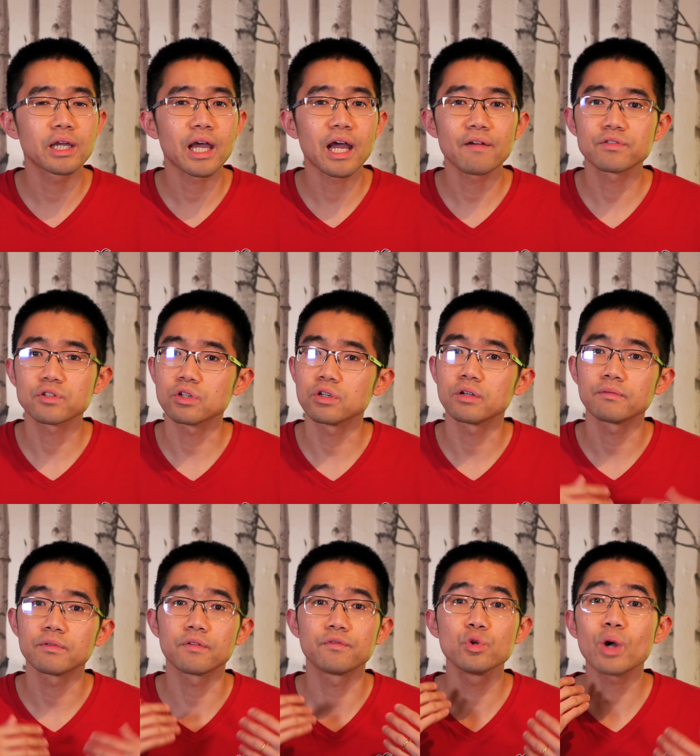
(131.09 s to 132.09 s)
after
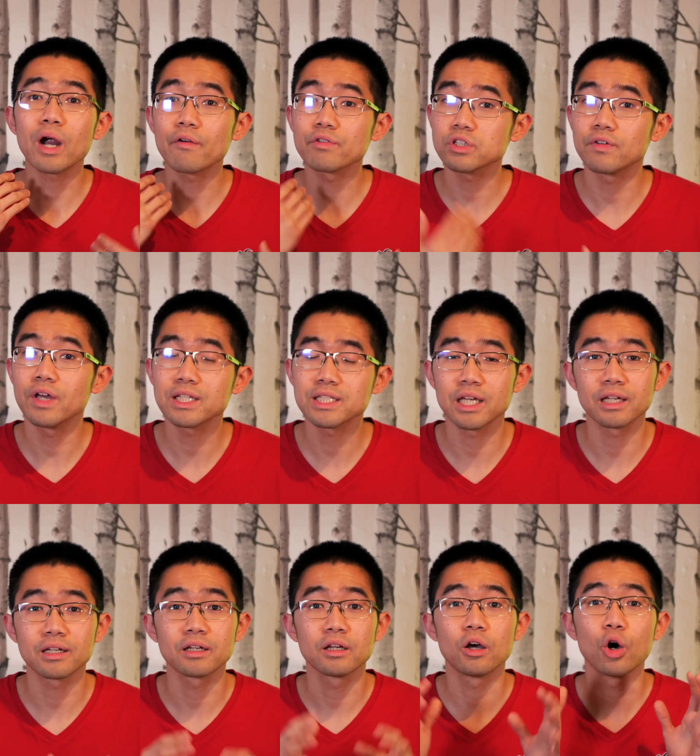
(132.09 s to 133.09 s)
a few hours of
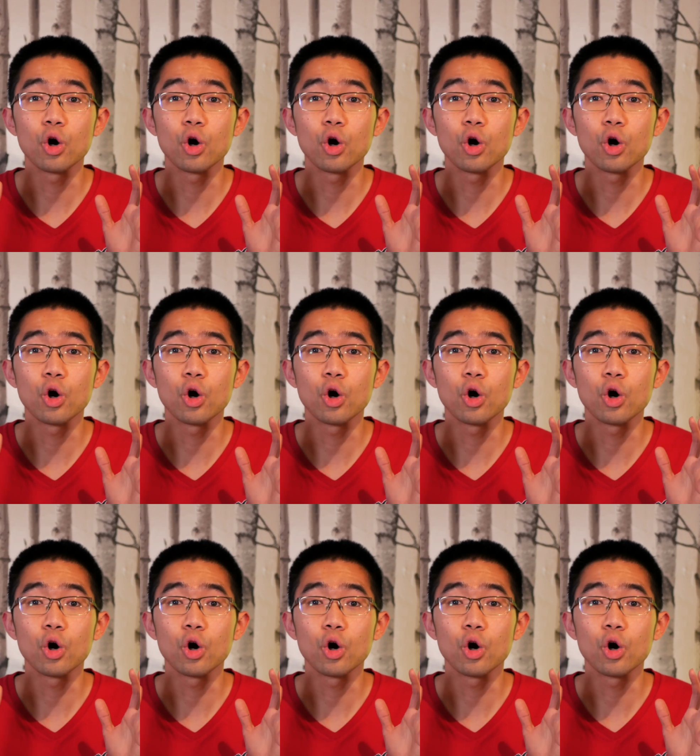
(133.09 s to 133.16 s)
hitting